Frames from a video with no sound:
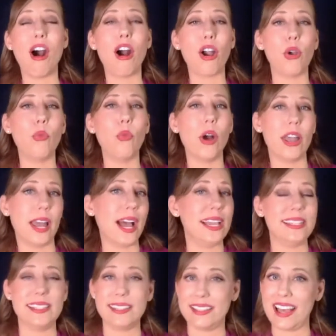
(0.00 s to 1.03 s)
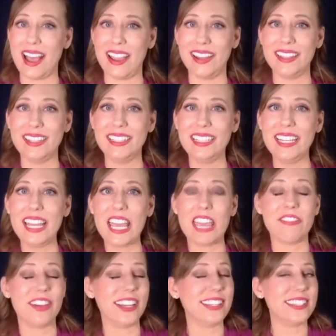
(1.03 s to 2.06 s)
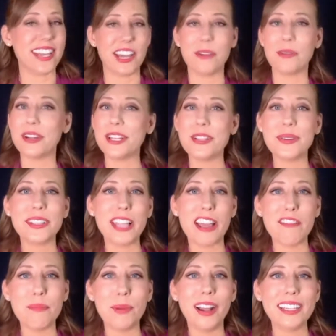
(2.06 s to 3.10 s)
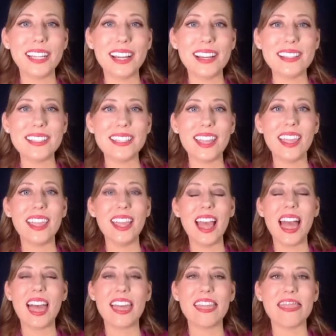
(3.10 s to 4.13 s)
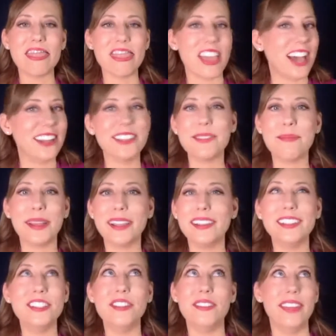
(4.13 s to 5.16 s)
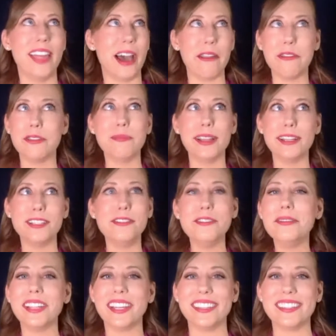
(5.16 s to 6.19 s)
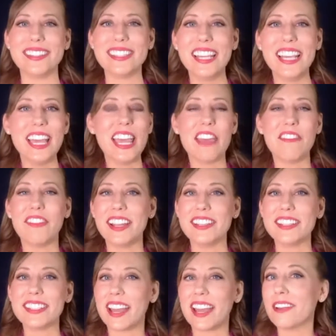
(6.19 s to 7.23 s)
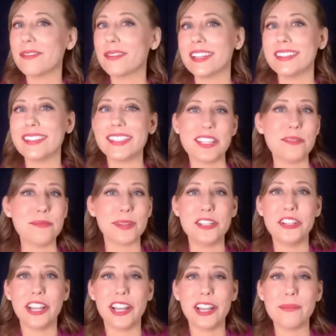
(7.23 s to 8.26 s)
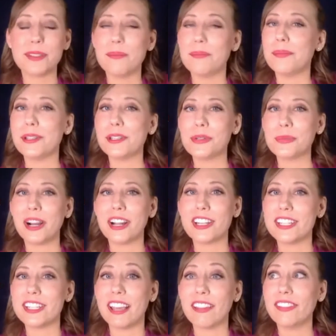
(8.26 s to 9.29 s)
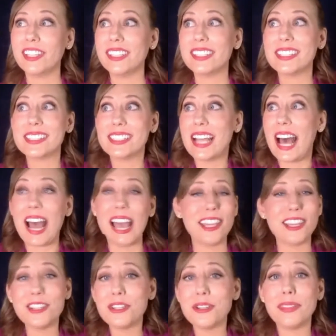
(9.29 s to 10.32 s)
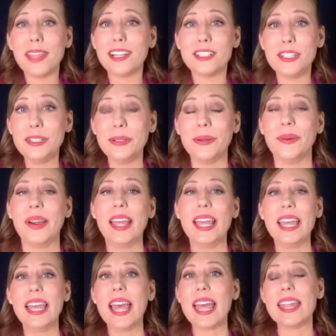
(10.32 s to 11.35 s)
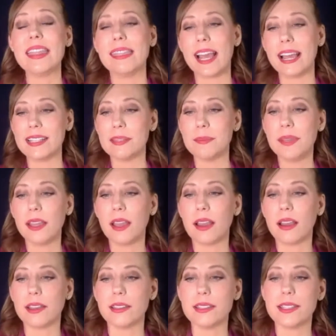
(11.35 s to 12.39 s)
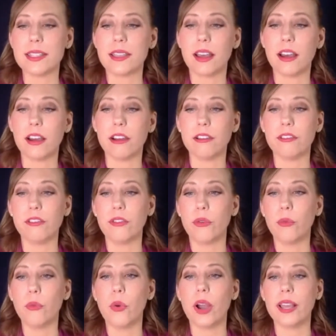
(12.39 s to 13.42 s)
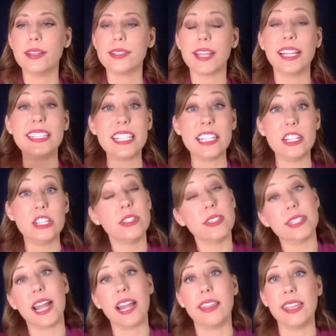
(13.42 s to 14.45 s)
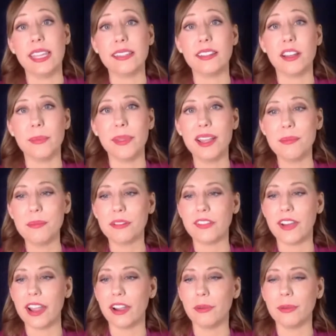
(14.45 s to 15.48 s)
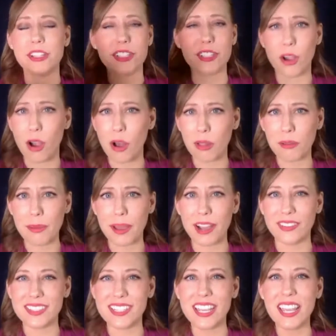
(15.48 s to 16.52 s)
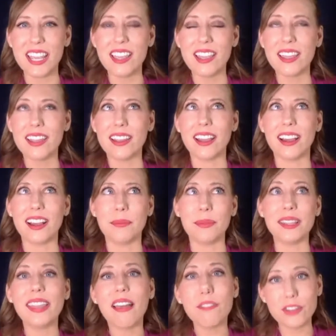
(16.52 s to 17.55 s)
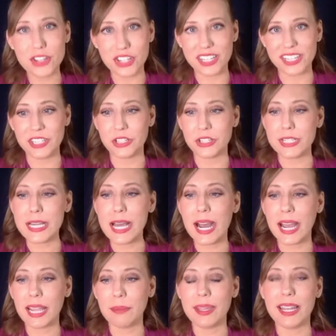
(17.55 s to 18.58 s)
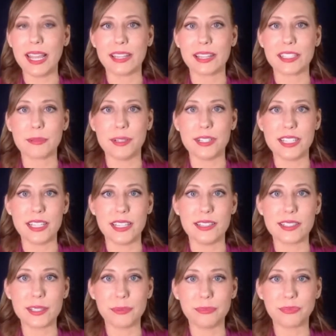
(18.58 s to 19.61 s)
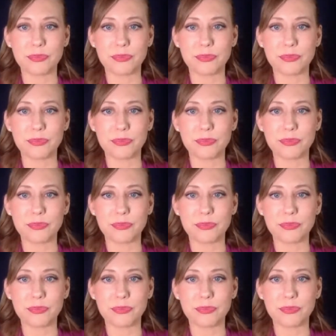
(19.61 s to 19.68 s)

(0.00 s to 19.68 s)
are what I decide. If I decide I want to do a live broadcast today, that is my to-do list. If I decide I want to sit in my jams and binge watch Netflix, I can do that too. And that's because of what I teach inside of the Income Amplifier, which is all about leveraging your time and expertise